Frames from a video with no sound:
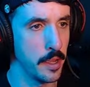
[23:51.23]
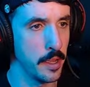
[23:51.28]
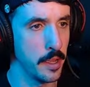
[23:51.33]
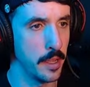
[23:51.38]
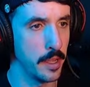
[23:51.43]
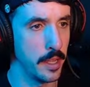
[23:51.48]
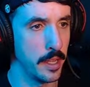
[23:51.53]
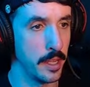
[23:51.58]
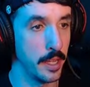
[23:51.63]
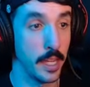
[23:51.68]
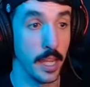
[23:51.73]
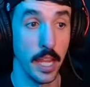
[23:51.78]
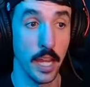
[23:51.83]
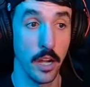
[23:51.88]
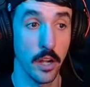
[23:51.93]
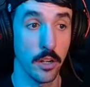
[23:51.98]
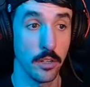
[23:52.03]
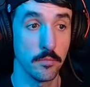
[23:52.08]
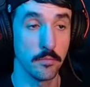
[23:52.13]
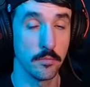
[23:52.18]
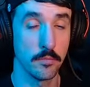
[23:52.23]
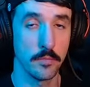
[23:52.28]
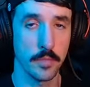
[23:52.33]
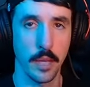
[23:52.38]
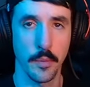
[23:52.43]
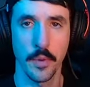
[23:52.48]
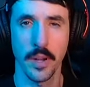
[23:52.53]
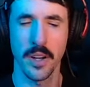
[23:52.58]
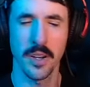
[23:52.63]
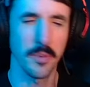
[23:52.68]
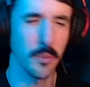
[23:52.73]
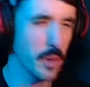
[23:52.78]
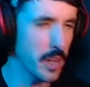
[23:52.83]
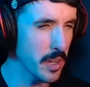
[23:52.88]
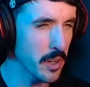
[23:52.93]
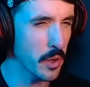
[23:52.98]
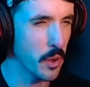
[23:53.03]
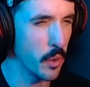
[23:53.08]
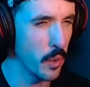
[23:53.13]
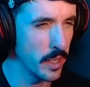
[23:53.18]
in here, man, we are we
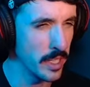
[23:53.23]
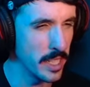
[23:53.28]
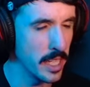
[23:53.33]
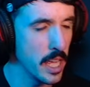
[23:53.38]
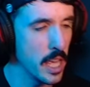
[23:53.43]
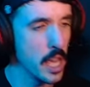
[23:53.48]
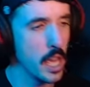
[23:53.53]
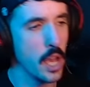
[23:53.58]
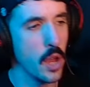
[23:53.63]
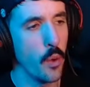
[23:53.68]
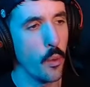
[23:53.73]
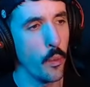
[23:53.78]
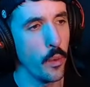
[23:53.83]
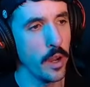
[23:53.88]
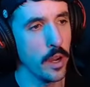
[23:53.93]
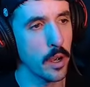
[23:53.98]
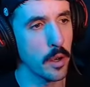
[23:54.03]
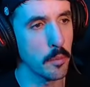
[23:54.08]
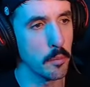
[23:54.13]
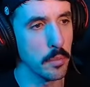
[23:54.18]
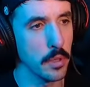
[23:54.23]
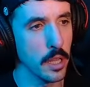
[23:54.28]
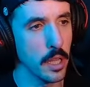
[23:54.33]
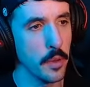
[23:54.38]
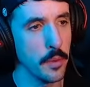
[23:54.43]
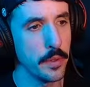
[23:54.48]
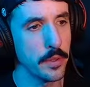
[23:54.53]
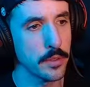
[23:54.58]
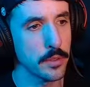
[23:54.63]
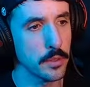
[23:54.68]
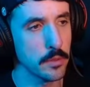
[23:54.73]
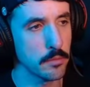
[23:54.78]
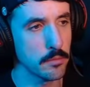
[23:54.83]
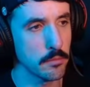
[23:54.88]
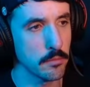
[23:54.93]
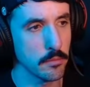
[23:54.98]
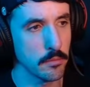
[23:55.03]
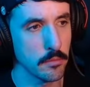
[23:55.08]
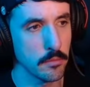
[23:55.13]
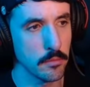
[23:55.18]
are going we are blowing through
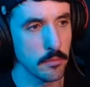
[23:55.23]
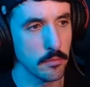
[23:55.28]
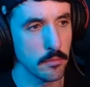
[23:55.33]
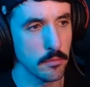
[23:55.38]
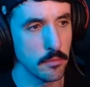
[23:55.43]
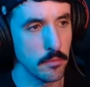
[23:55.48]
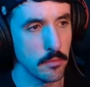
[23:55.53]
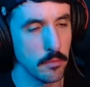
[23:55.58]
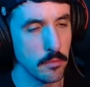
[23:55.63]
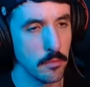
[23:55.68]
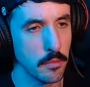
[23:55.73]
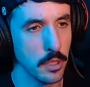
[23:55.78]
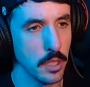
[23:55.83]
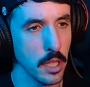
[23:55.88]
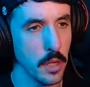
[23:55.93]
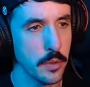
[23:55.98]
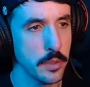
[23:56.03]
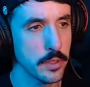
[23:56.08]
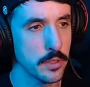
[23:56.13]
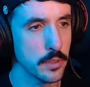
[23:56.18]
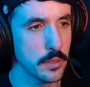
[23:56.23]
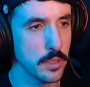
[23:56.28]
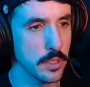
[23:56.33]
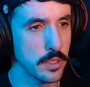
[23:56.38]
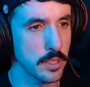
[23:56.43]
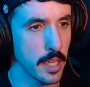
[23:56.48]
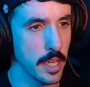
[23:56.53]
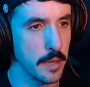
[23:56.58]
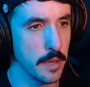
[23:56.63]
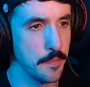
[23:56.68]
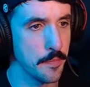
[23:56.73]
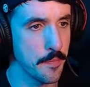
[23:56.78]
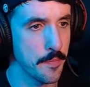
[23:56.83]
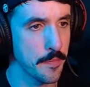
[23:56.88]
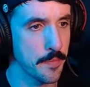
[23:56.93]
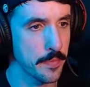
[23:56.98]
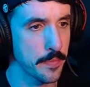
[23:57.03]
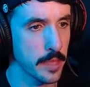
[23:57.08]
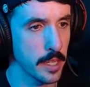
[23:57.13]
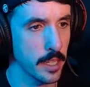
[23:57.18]
blowing through this game.
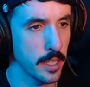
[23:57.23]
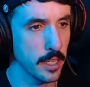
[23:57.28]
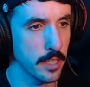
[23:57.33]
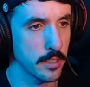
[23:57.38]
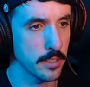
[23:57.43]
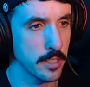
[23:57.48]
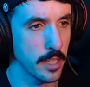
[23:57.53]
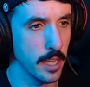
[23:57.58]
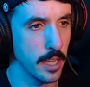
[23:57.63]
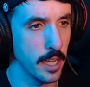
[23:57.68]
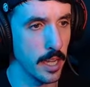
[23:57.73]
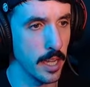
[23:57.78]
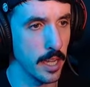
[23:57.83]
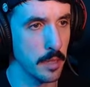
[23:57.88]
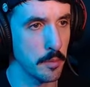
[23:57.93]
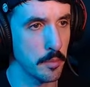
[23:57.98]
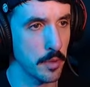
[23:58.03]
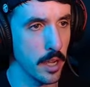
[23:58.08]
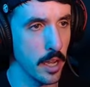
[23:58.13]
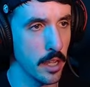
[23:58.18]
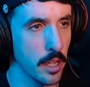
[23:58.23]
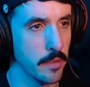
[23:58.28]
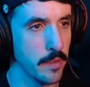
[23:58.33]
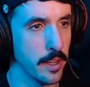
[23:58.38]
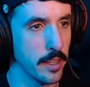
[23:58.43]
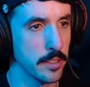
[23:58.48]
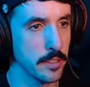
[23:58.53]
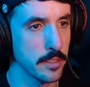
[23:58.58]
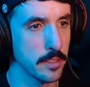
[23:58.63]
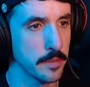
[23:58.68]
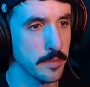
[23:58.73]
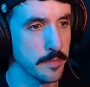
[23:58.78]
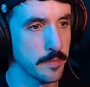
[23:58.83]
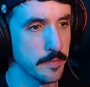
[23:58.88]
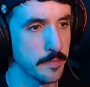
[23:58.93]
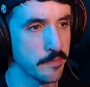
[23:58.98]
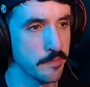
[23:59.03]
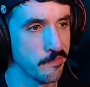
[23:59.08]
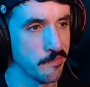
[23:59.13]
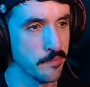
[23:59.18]
I gotta say, I am proud of us.
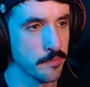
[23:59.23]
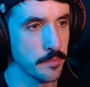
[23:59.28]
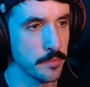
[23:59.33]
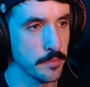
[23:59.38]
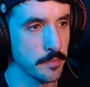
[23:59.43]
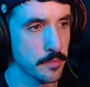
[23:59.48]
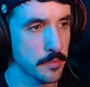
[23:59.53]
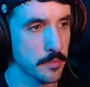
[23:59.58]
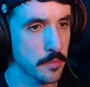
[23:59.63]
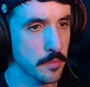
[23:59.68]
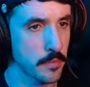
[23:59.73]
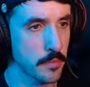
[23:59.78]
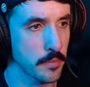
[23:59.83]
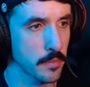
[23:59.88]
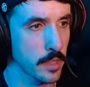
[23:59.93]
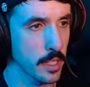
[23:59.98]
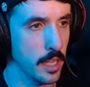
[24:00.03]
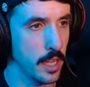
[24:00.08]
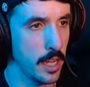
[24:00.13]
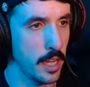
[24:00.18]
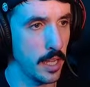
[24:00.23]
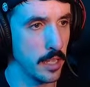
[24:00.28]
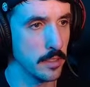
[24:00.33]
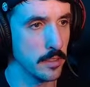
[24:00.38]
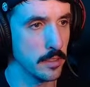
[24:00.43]
Alright.